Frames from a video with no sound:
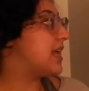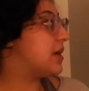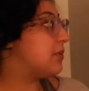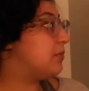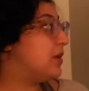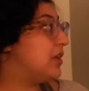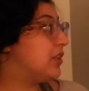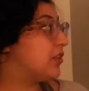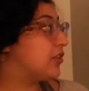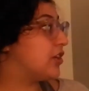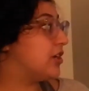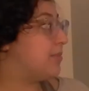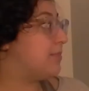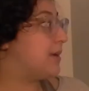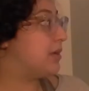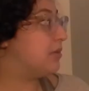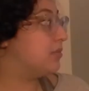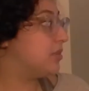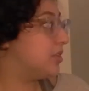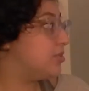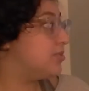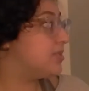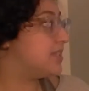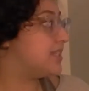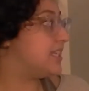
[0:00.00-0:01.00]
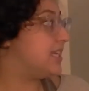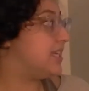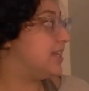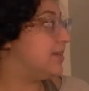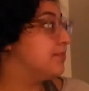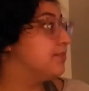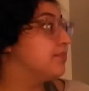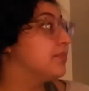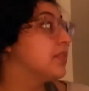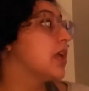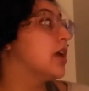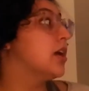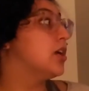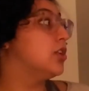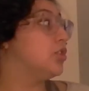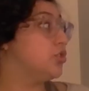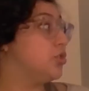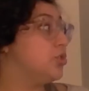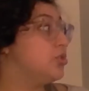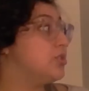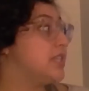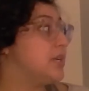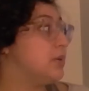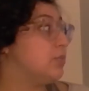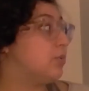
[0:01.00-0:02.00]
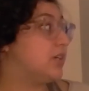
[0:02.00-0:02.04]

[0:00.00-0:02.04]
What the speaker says: Then we learn about Lucy. Lucy